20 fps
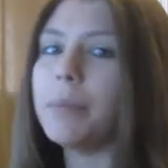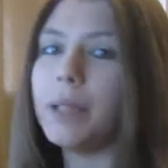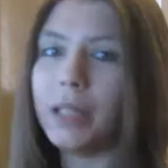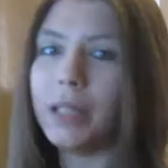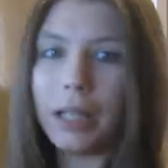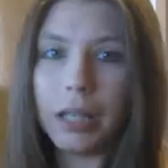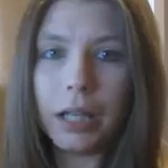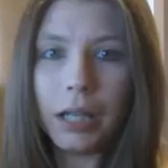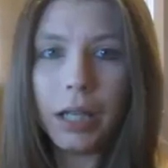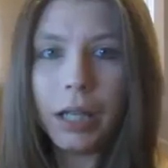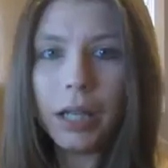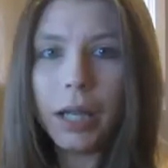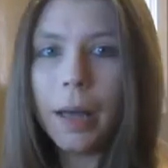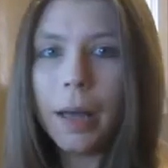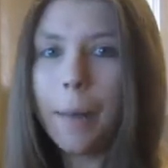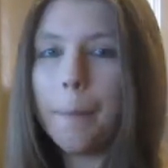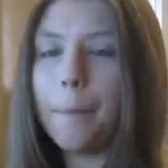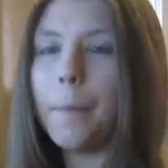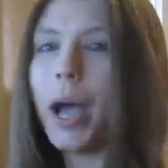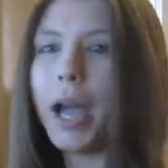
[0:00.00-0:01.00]
been
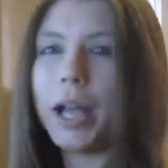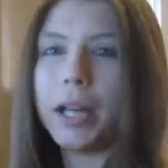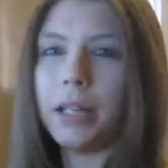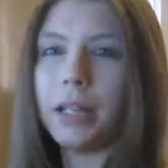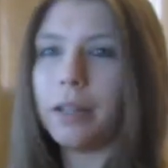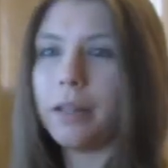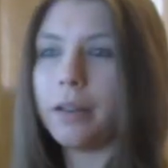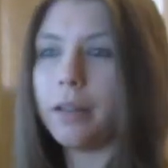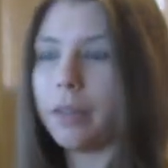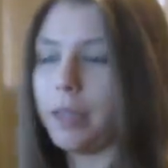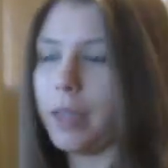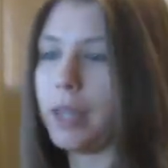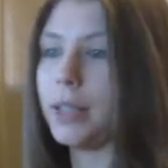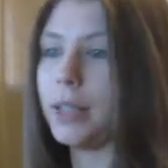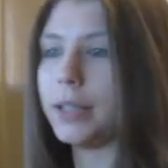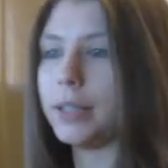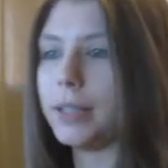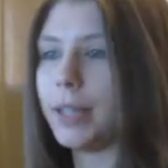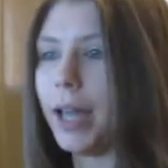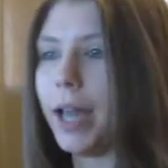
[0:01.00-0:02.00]
minor
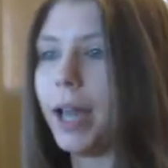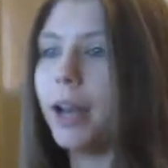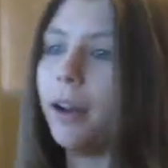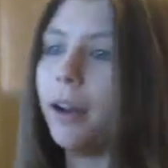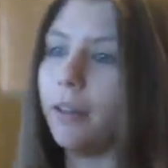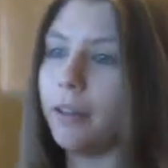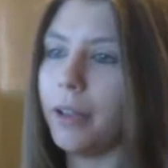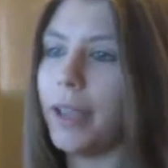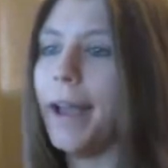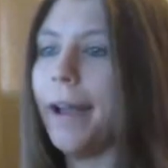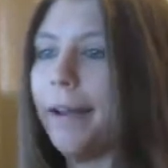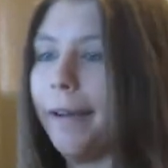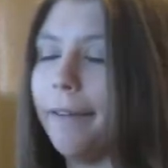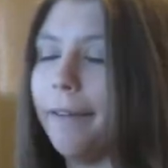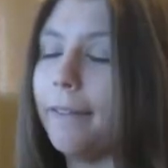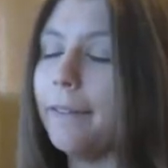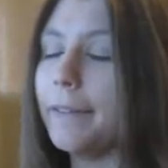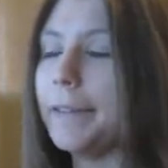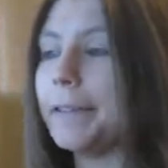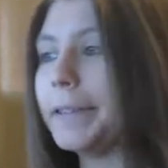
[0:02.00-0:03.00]
things that, oh yeah,
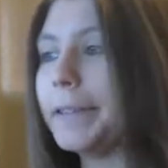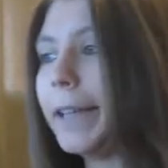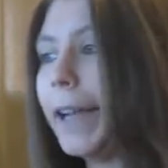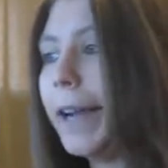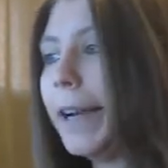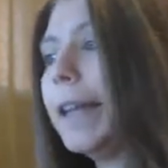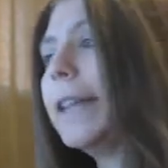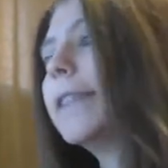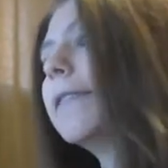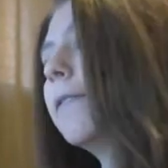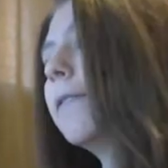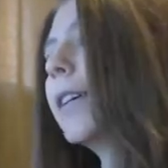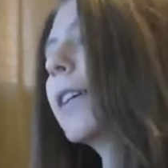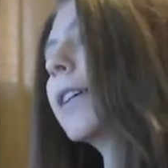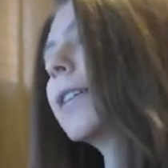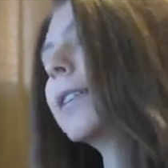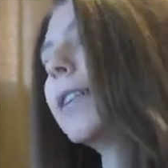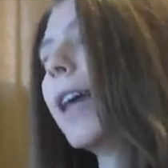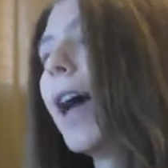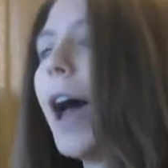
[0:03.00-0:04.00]
obviously I need to
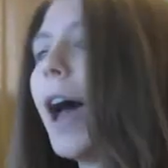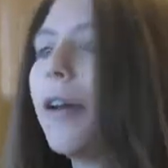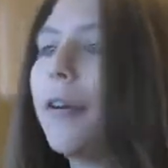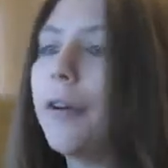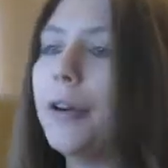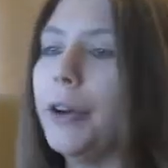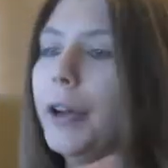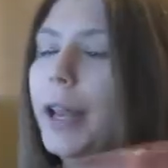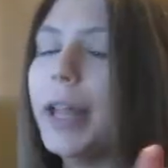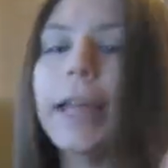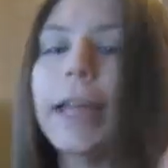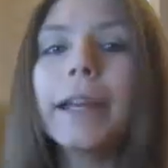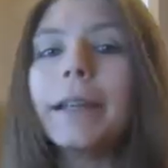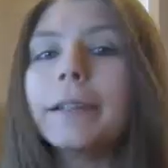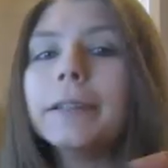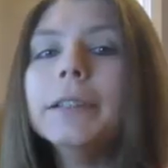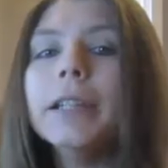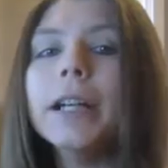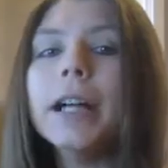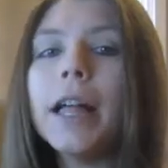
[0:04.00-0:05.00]
fix that, or like
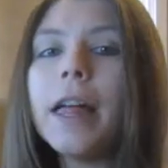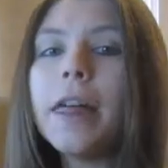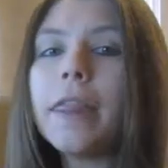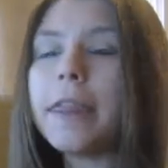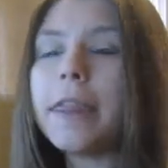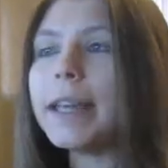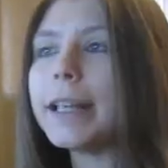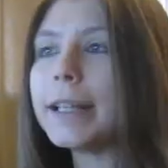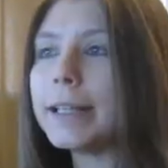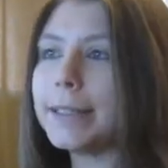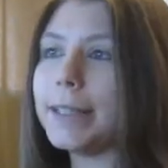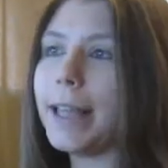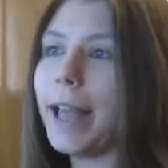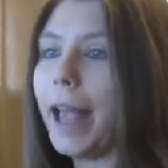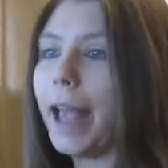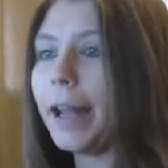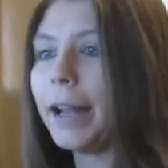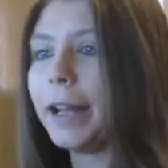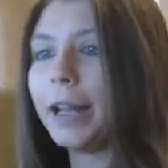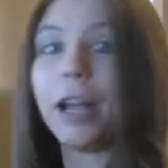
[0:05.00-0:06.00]
things
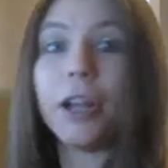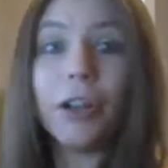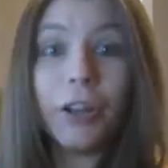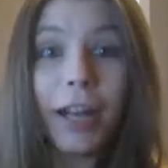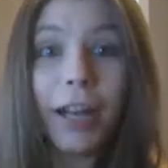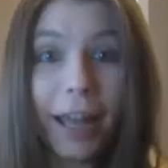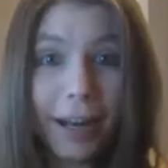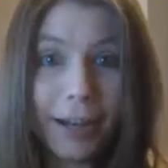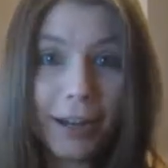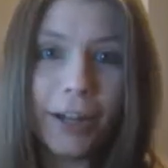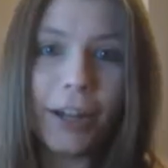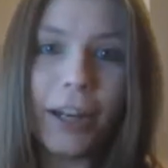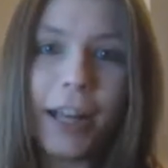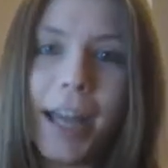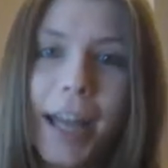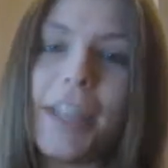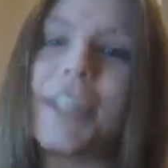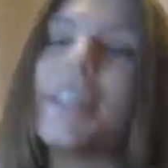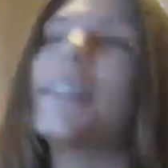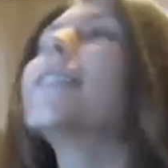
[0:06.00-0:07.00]
that a good editor
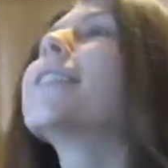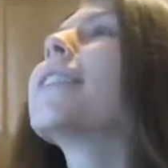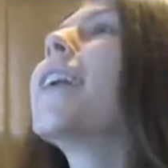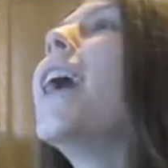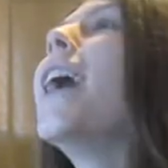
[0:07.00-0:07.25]
catches.